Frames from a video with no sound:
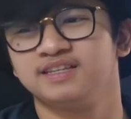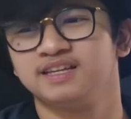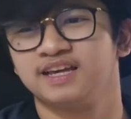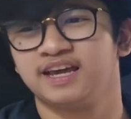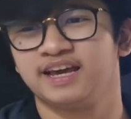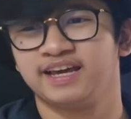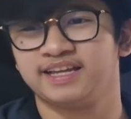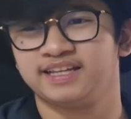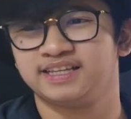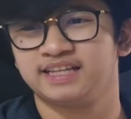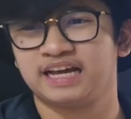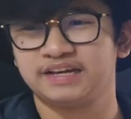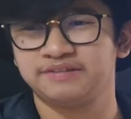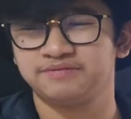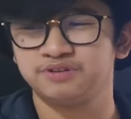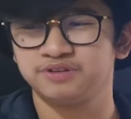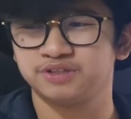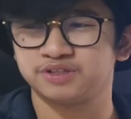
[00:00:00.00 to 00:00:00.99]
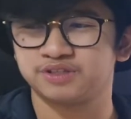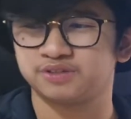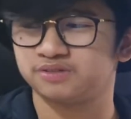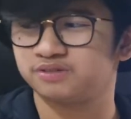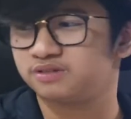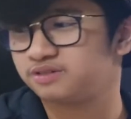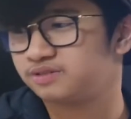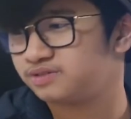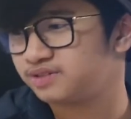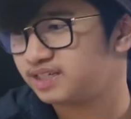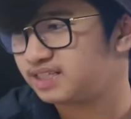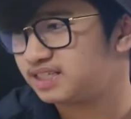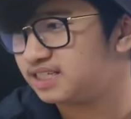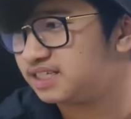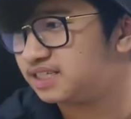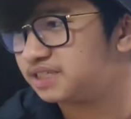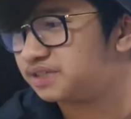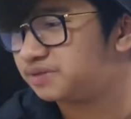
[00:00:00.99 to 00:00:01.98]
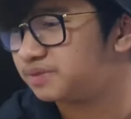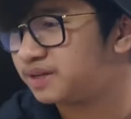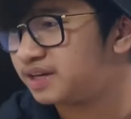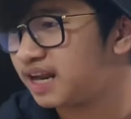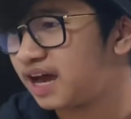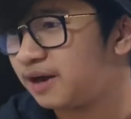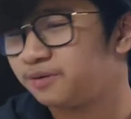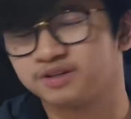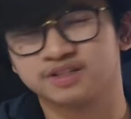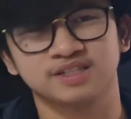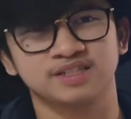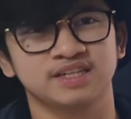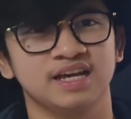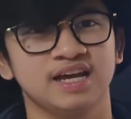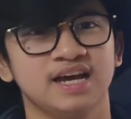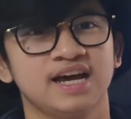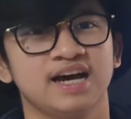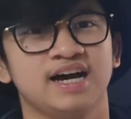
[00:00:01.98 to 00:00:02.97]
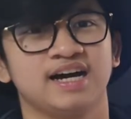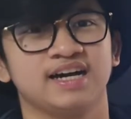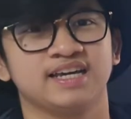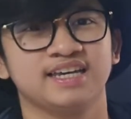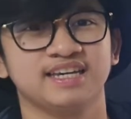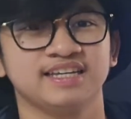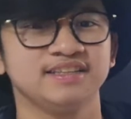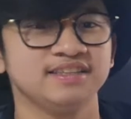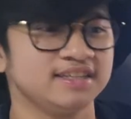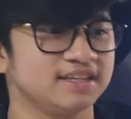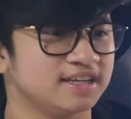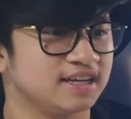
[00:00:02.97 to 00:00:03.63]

I used to read this when I was a kid.